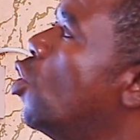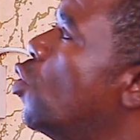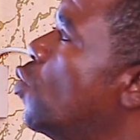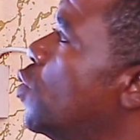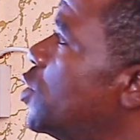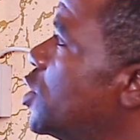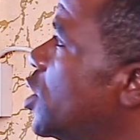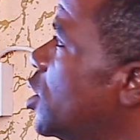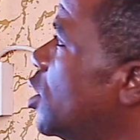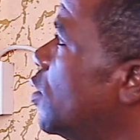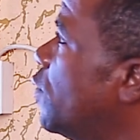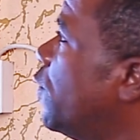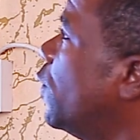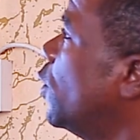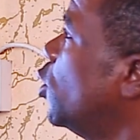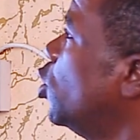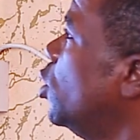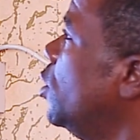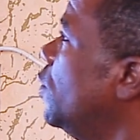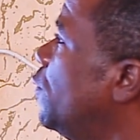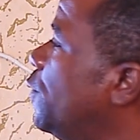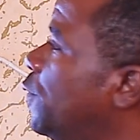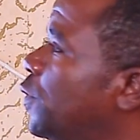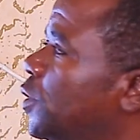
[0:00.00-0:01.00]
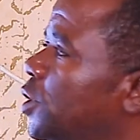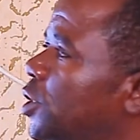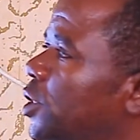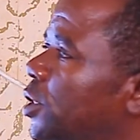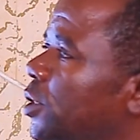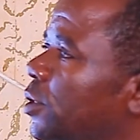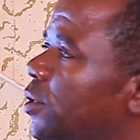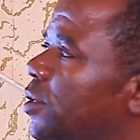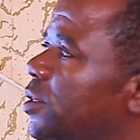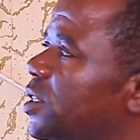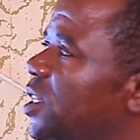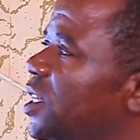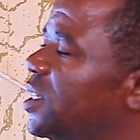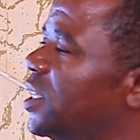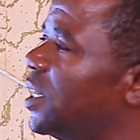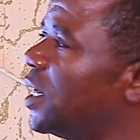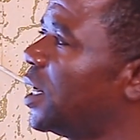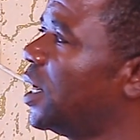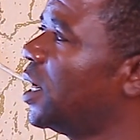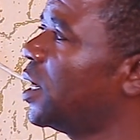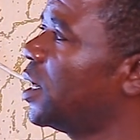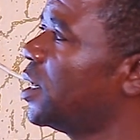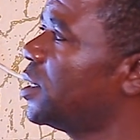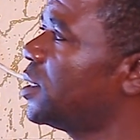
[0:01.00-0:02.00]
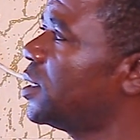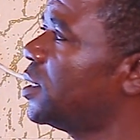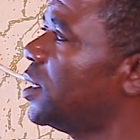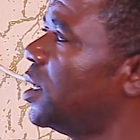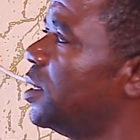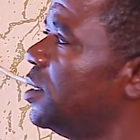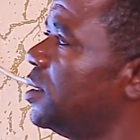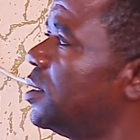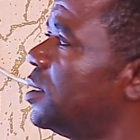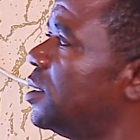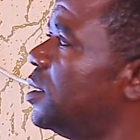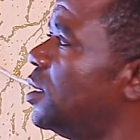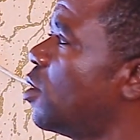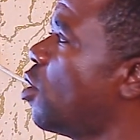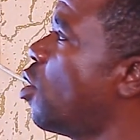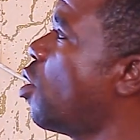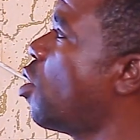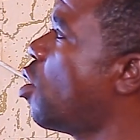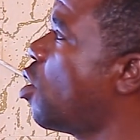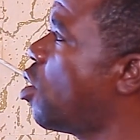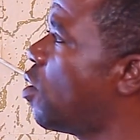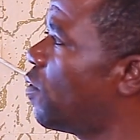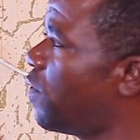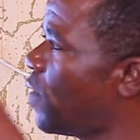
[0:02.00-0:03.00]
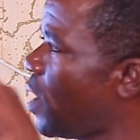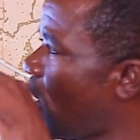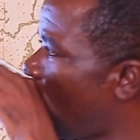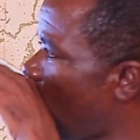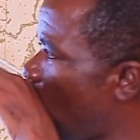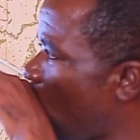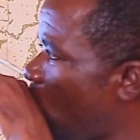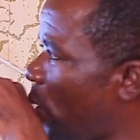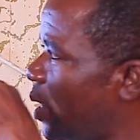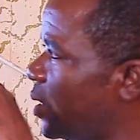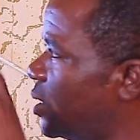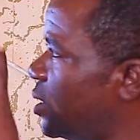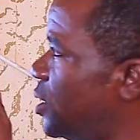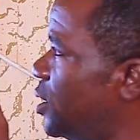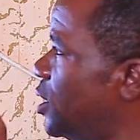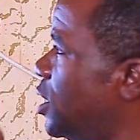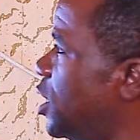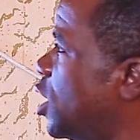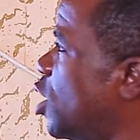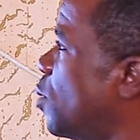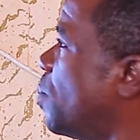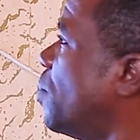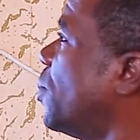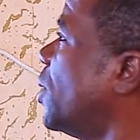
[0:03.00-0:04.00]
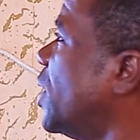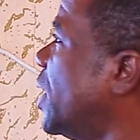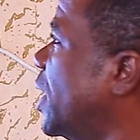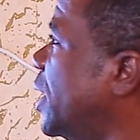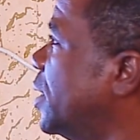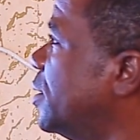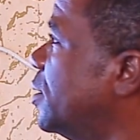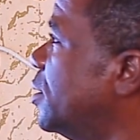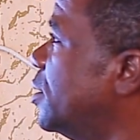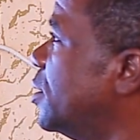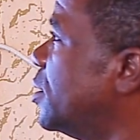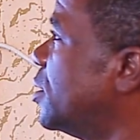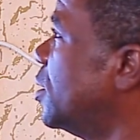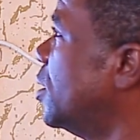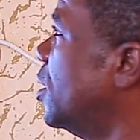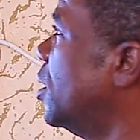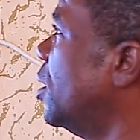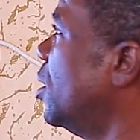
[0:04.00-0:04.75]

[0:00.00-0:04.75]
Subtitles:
Which of the following features is a characteristic of aquatic plants?